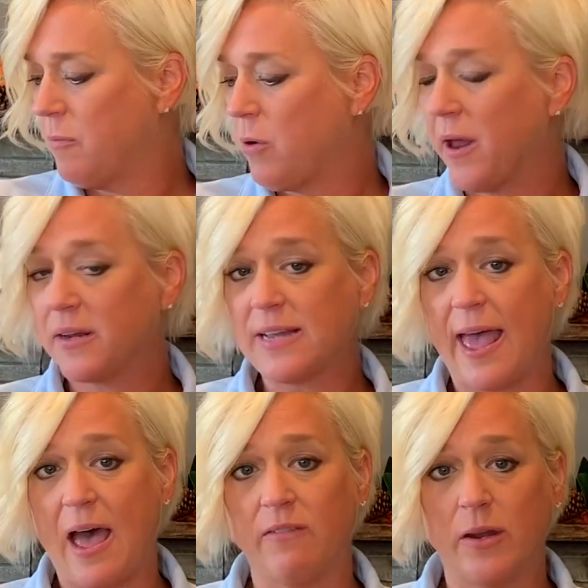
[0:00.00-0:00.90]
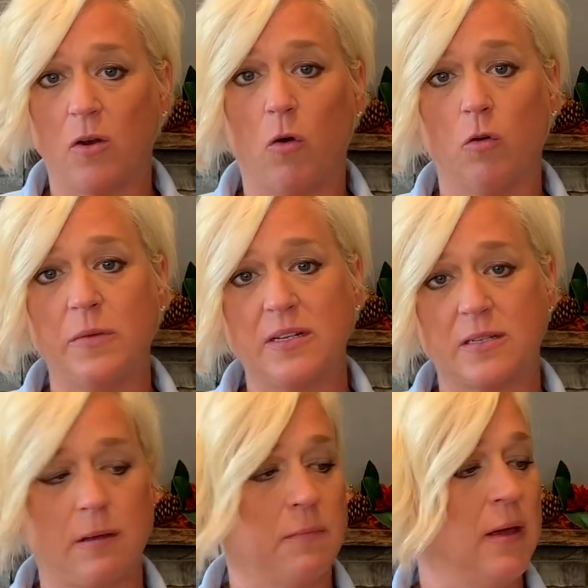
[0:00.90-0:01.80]
product to have at home is
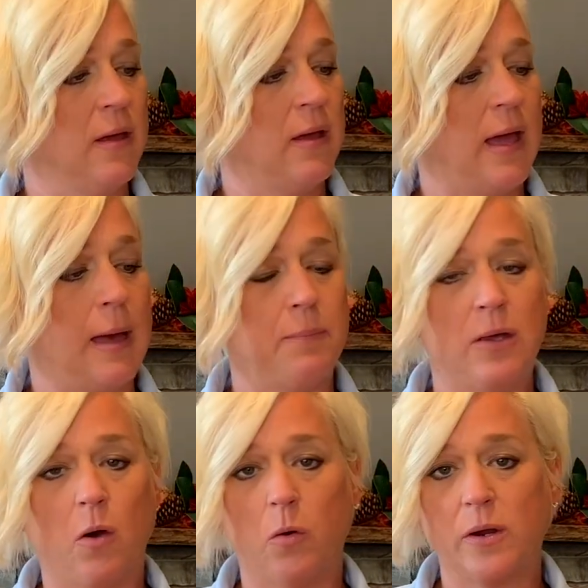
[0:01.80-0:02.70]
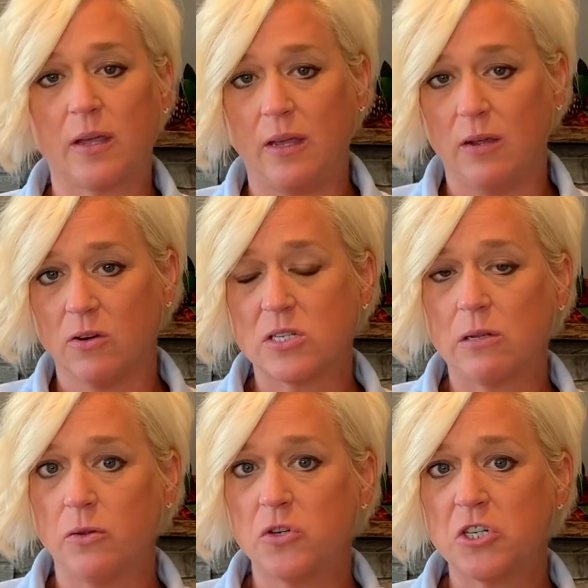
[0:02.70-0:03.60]
some epiotic ear
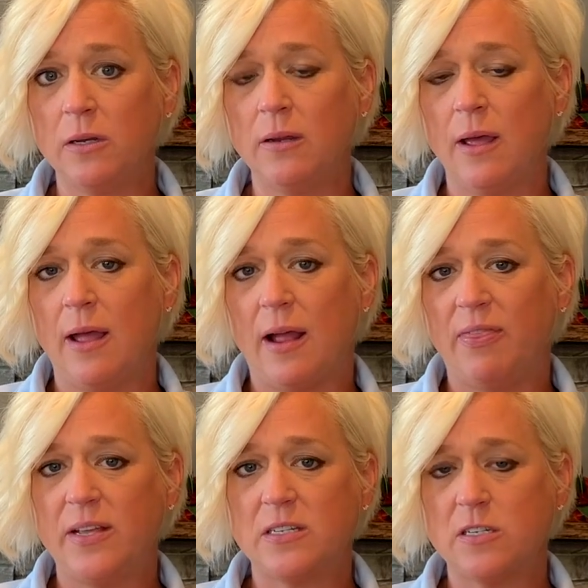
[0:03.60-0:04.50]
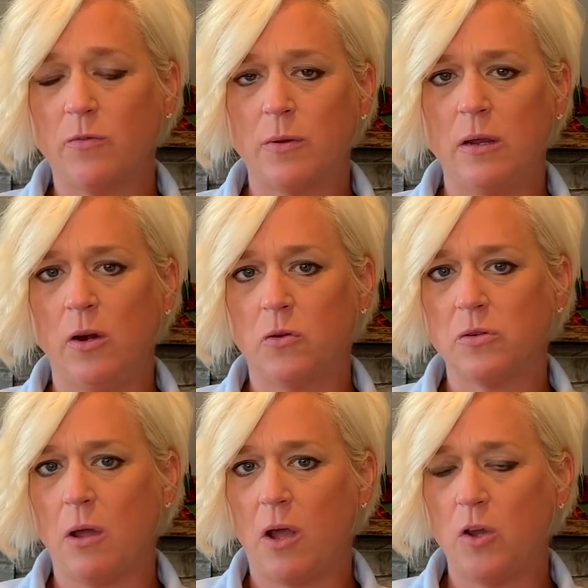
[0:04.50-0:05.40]
solution. And this is,
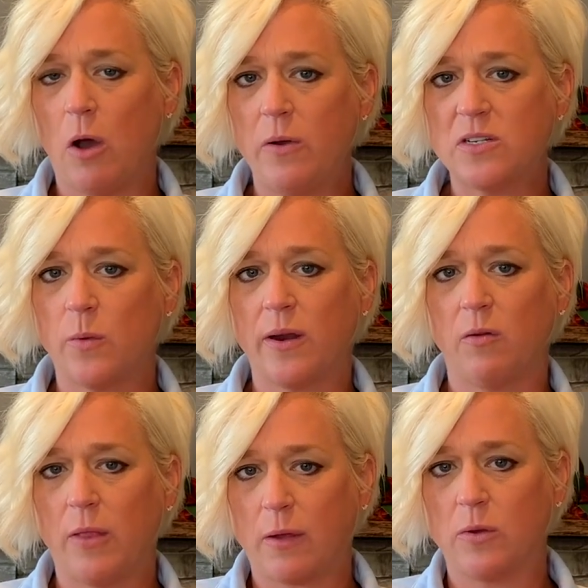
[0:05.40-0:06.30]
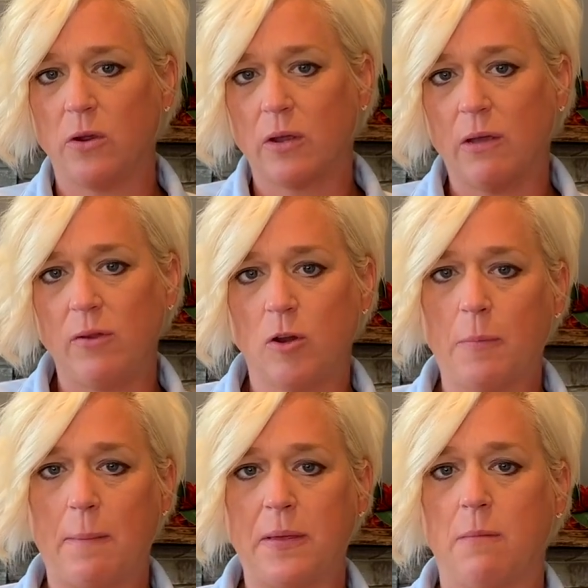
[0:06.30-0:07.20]
you always want to, like when you're giving your
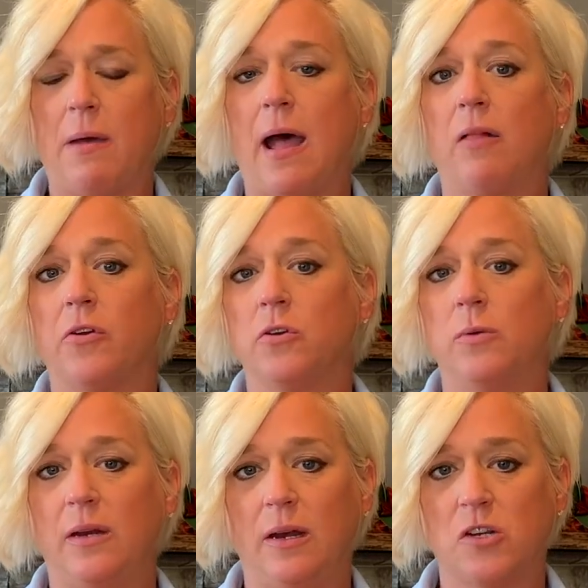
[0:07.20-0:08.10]
puppy a bath or doing any